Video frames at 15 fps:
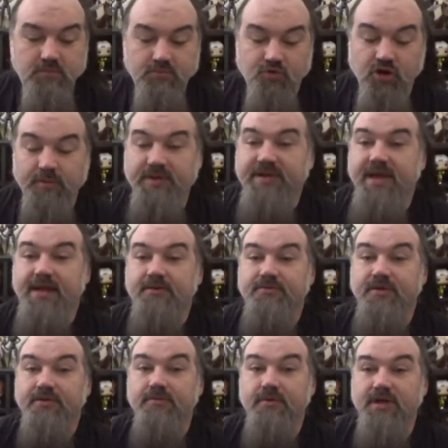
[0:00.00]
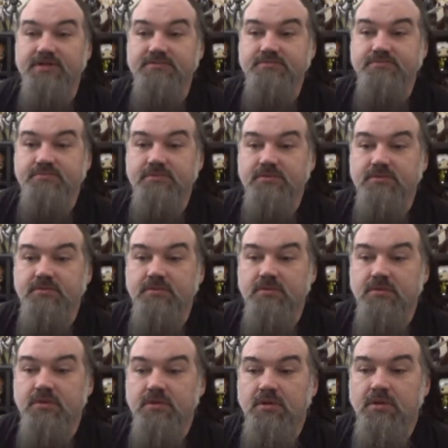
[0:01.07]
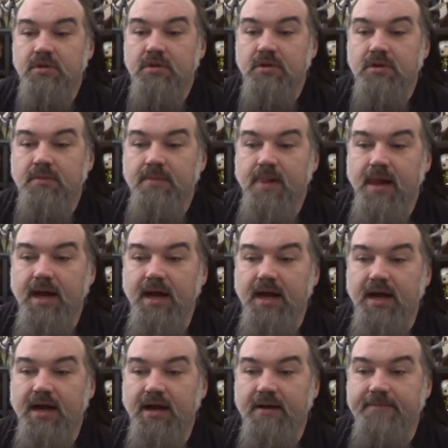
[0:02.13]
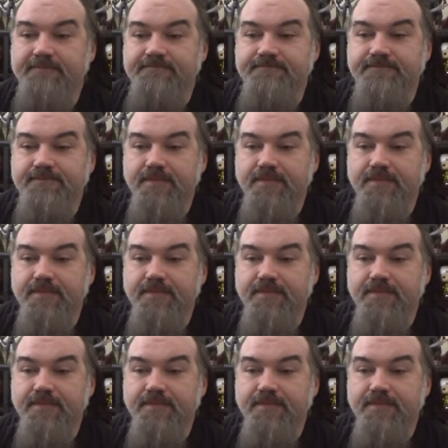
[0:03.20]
MacTaggert was on the run.